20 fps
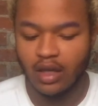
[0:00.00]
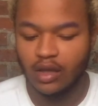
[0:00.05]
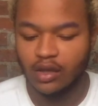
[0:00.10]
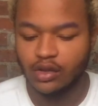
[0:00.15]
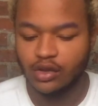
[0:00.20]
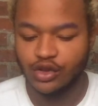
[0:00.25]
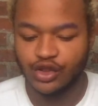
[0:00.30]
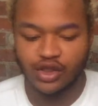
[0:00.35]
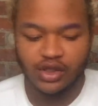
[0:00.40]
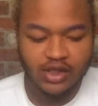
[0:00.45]

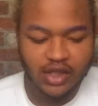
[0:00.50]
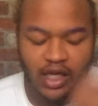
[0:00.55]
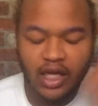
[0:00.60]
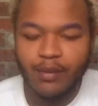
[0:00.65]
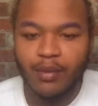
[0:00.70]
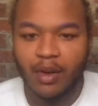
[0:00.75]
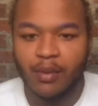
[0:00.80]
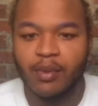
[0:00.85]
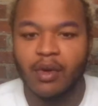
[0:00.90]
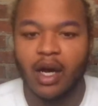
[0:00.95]
just keep
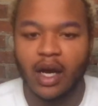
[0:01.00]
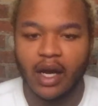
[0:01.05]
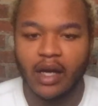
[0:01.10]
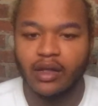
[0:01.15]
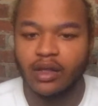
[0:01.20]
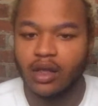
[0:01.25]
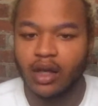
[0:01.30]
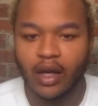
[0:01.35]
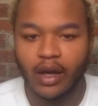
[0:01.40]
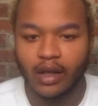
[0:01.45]
applying
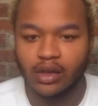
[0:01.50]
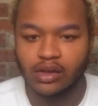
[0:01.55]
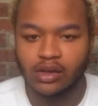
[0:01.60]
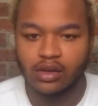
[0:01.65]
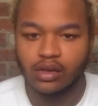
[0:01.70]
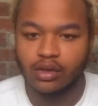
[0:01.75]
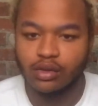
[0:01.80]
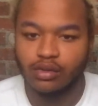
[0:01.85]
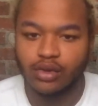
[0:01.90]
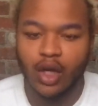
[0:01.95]
the layers of
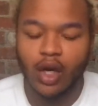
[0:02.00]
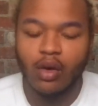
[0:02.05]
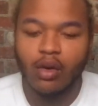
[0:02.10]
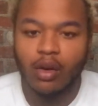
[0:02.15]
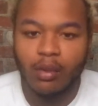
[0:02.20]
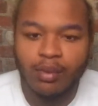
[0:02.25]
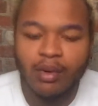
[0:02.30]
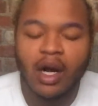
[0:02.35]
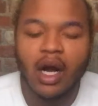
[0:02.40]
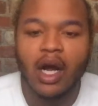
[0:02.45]
glue. Don't
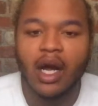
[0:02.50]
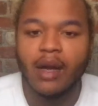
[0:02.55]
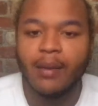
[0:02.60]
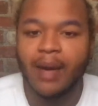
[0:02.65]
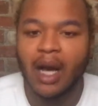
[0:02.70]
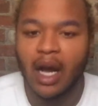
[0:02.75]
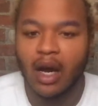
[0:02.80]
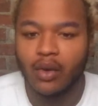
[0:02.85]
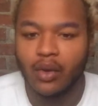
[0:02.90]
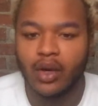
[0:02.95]
apply
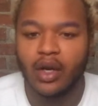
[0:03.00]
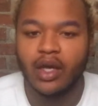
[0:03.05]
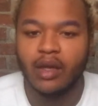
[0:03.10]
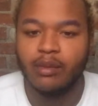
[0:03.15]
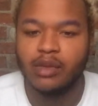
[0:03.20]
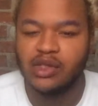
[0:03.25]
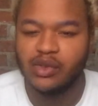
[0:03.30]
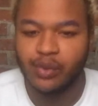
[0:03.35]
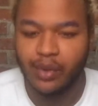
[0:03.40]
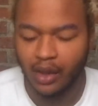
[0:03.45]
powder in
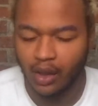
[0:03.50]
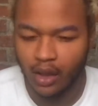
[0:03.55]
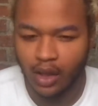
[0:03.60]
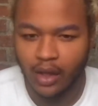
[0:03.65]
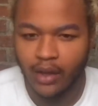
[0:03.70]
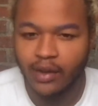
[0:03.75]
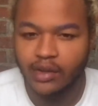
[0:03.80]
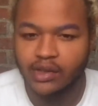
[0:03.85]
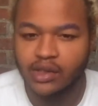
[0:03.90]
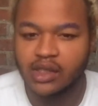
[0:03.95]
between
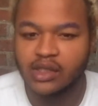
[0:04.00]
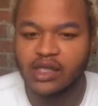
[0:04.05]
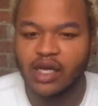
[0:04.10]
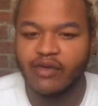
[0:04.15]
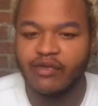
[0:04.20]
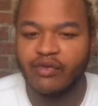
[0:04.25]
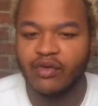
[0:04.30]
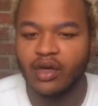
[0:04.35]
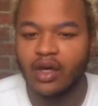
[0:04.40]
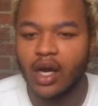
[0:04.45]
layers because I
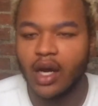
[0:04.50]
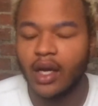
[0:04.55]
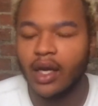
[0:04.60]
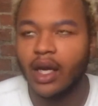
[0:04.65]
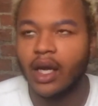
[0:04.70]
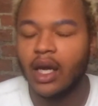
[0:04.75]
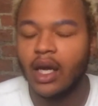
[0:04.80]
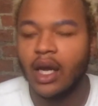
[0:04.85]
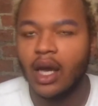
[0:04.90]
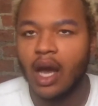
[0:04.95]
feel like
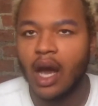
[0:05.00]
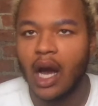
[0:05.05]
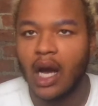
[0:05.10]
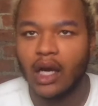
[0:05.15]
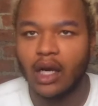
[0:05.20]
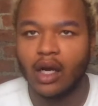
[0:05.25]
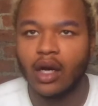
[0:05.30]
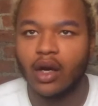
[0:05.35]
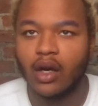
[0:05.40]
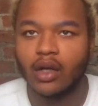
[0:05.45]
I
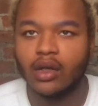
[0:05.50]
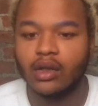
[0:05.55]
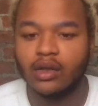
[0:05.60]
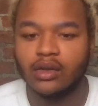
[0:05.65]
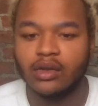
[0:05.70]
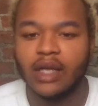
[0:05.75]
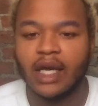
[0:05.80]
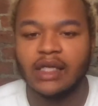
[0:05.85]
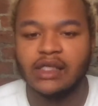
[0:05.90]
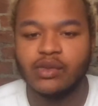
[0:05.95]
learned
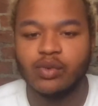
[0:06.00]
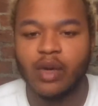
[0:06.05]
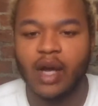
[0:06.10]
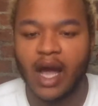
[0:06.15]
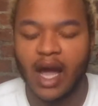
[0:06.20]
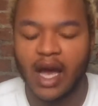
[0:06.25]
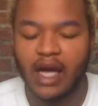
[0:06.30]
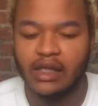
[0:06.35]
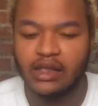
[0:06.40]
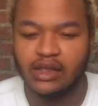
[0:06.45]
that's what
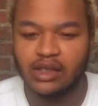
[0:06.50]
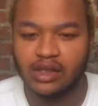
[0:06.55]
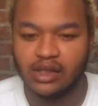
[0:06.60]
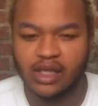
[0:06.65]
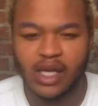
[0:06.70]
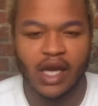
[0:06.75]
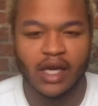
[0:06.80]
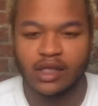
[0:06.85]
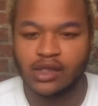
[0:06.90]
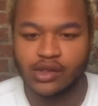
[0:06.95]
adds the
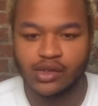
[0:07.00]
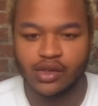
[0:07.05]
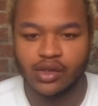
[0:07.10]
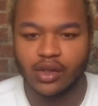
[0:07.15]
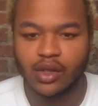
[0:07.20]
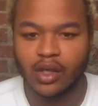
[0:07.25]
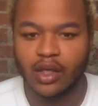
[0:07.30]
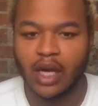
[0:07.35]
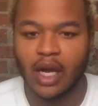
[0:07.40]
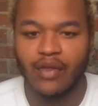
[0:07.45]
texture.
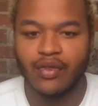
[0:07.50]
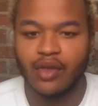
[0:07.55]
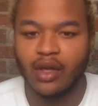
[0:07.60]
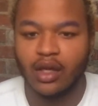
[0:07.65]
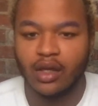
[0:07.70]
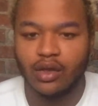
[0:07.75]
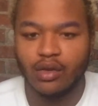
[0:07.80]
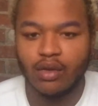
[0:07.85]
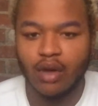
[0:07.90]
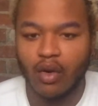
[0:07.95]
And I
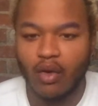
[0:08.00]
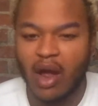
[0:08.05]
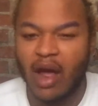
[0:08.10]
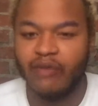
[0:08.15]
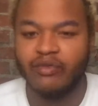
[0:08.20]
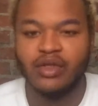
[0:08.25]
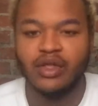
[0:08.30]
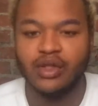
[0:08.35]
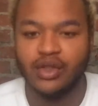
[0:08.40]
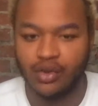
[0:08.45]
think you don't have
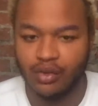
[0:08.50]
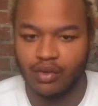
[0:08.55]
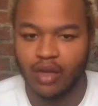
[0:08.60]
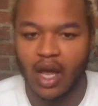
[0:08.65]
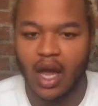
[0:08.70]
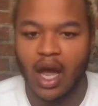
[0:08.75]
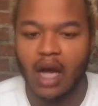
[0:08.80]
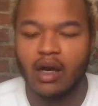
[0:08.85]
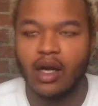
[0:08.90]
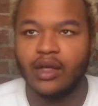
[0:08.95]
to do
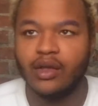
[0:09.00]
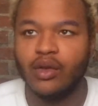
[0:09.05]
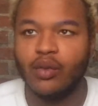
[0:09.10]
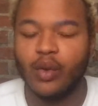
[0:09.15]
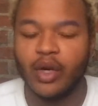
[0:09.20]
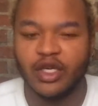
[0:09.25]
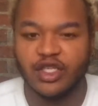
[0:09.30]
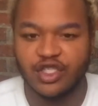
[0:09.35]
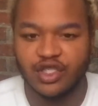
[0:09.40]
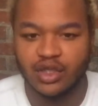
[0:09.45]
that. I like the
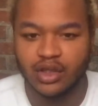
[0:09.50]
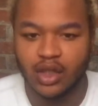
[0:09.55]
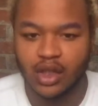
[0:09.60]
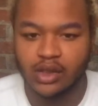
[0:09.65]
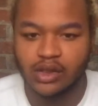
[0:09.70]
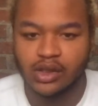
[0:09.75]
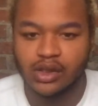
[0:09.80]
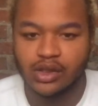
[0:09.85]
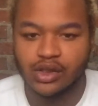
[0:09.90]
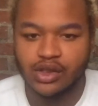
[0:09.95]
way she
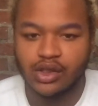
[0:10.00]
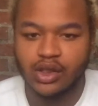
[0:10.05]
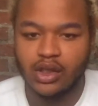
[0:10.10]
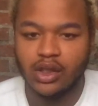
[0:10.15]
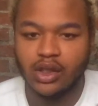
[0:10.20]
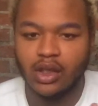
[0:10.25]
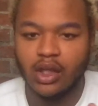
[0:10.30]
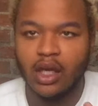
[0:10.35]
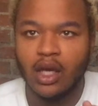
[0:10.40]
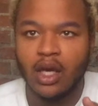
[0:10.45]
does it.
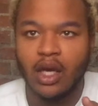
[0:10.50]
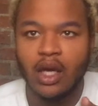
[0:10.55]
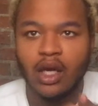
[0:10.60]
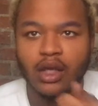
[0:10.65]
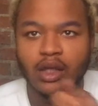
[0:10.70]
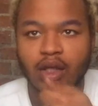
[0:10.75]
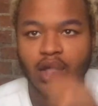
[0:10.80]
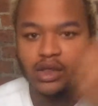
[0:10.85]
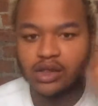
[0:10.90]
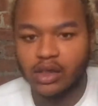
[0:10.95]
She
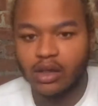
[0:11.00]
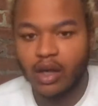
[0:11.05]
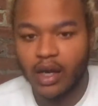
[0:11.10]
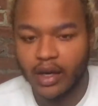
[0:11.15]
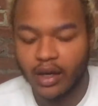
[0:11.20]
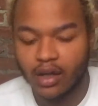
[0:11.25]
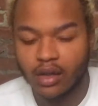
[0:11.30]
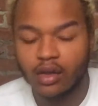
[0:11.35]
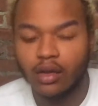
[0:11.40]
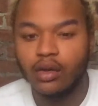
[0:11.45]
does a
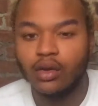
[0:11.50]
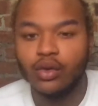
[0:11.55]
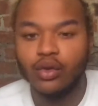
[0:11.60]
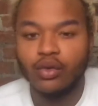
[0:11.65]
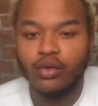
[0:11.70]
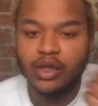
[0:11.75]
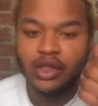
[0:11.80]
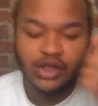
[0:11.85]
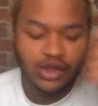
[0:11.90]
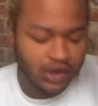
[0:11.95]
layer of glue,
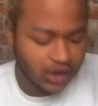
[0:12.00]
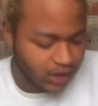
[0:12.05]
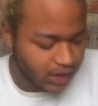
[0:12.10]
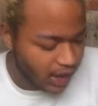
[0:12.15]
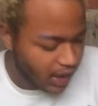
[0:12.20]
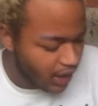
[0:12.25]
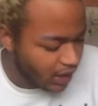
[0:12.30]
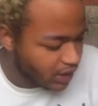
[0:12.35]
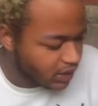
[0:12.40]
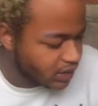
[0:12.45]
then she
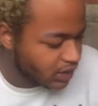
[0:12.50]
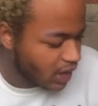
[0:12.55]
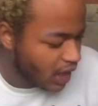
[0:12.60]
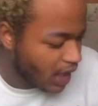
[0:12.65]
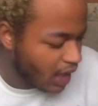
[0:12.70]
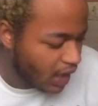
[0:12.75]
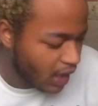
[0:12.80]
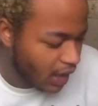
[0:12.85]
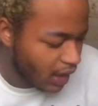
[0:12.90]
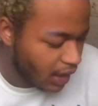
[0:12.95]
takes
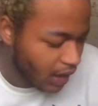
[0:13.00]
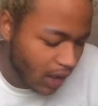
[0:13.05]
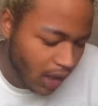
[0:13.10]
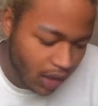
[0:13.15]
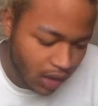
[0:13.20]
a